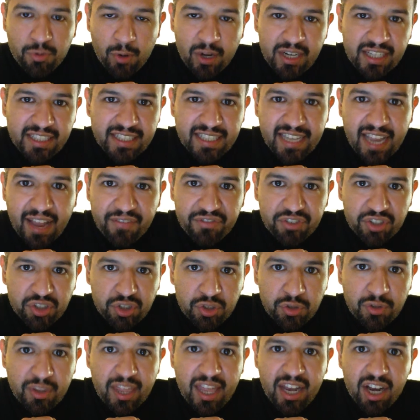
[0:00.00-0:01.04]
Why does he have to
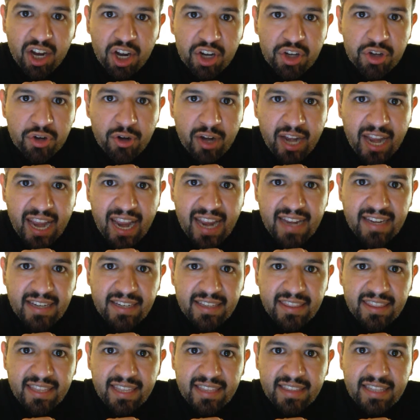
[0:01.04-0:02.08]
do that
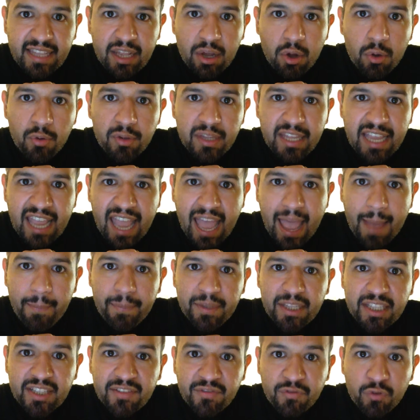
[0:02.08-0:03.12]
underhanded thing that only
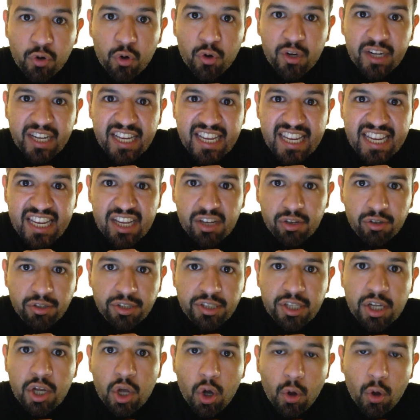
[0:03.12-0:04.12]
happens for heels?